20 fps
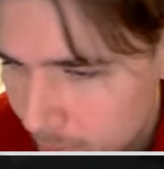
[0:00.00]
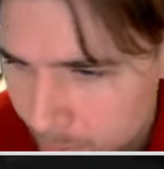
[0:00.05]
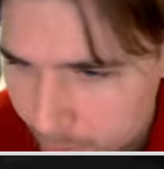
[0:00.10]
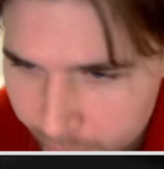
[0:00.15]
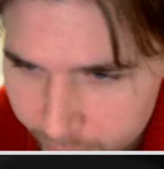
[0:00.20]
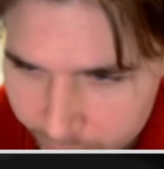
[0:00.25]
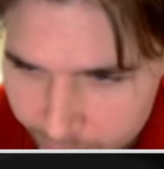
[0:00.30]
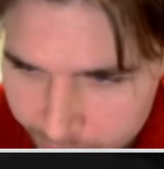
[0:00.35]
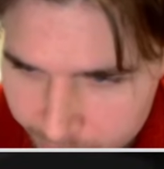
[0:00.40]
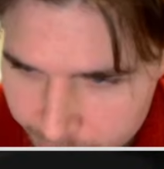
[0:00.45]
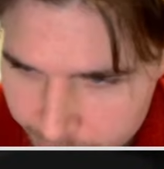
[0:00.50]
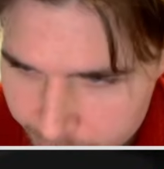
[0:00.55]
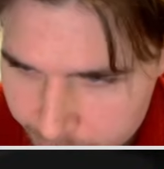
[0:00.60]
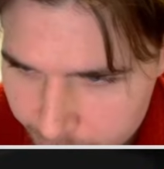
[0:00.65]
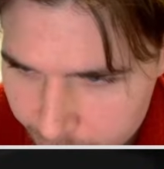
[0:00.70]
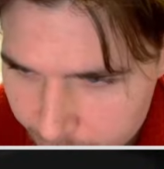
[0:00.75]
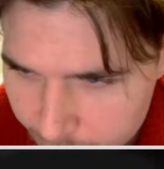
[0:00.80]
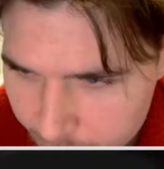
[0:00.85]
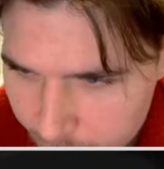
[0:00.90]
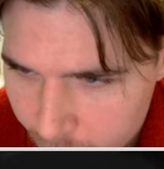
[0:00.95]
advantage, so
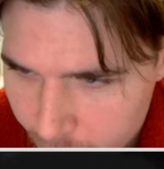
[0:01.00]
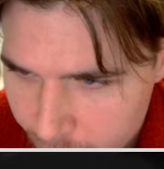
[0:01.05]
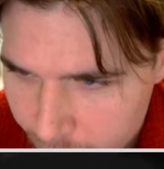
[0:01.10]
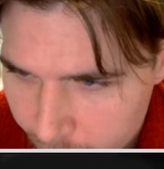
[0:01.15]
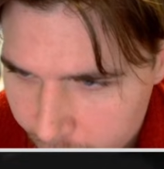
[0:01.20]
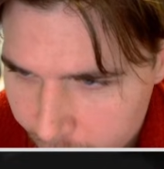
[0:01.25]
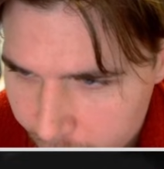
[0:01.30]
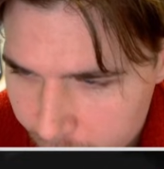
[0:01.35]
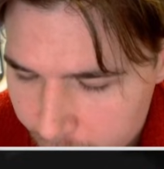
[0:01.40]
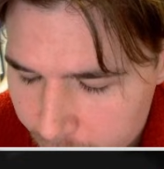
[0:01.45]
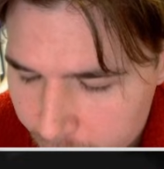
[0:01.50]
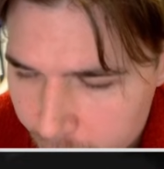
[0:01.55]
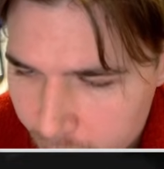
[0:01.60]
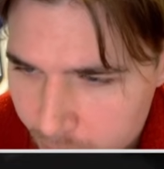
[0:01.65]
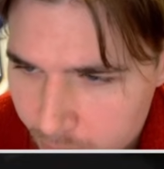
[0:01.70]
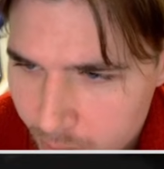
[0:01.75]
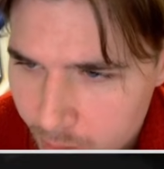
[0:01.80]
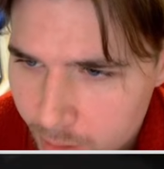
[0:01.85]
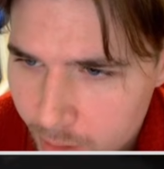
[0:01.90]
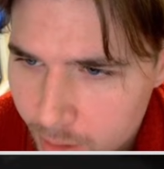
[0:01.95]
I'll try and
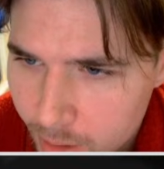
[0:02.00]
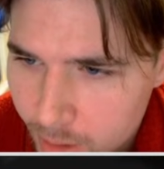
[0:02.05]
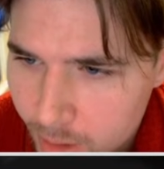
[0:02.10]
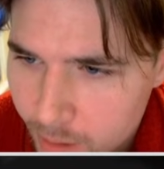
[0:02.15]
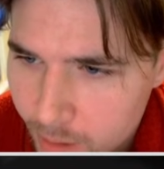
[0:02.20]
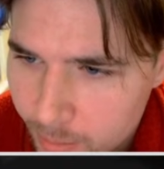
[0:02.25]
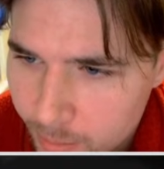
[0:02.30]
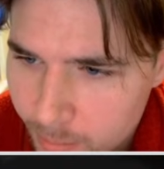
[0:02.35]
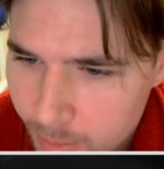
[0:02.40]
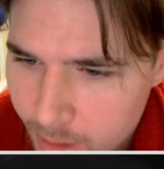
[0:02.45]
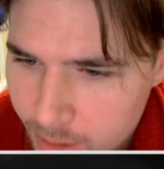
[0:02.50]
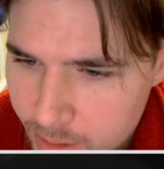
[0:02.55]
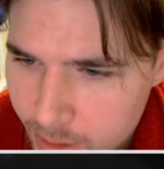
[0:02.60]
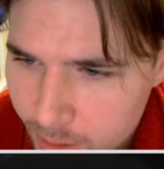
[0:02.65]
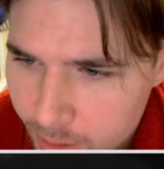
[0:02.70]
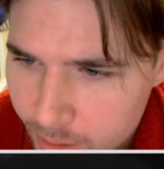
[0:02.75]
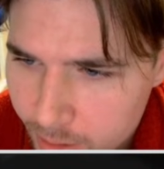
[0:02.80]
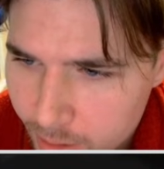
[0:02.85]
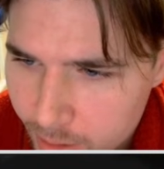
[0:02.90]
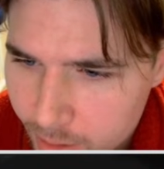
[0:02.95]

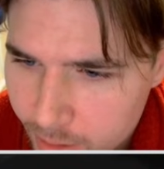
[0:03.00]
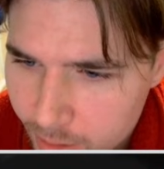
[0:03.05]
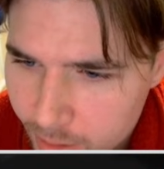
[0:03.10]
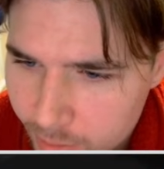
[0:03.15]
maintain that.